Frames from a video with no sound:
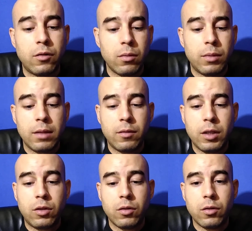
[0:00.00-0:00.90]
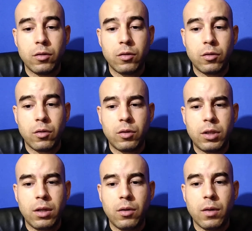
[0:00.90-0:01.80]
Sometimes they just don't
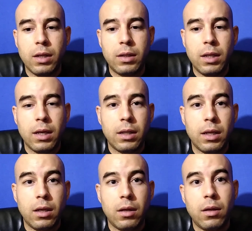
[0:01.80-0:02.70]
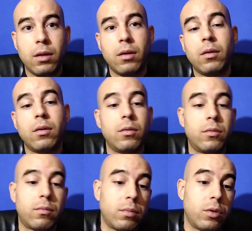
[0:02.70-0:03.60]
tell you anything and they
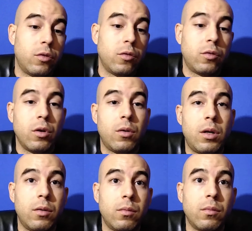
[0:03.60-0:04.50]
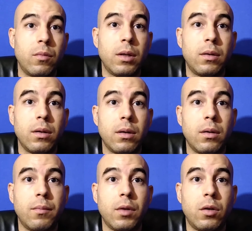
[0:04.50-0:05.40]
just go on with
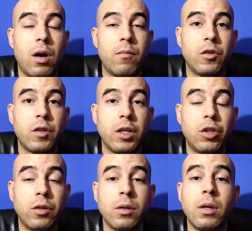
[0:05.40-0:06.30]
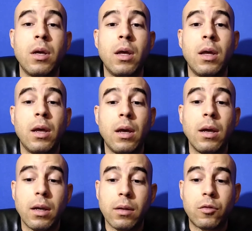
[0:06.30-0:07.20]
the conversation.
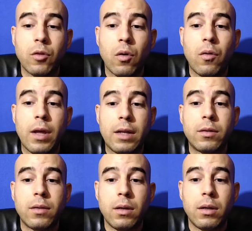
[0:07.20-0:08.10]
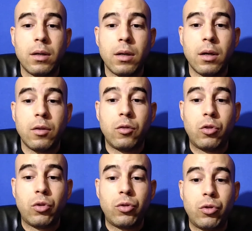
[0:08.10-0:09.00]
So that's
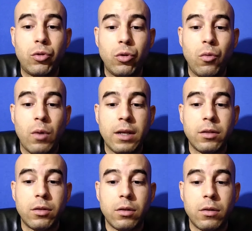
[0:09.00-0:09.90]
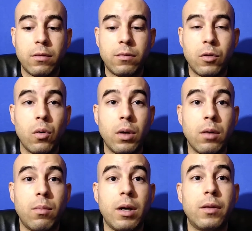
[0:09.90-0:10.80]
two ways of going
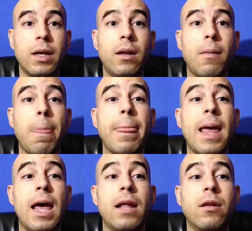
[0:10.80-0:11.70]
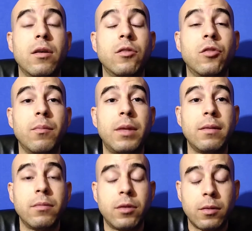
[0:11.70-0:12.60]
about that. And
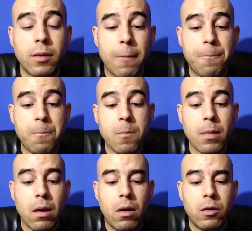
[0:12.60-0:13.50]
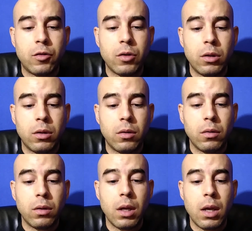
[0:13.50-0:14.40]
sometimes
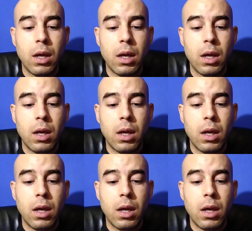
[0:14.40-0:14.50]
also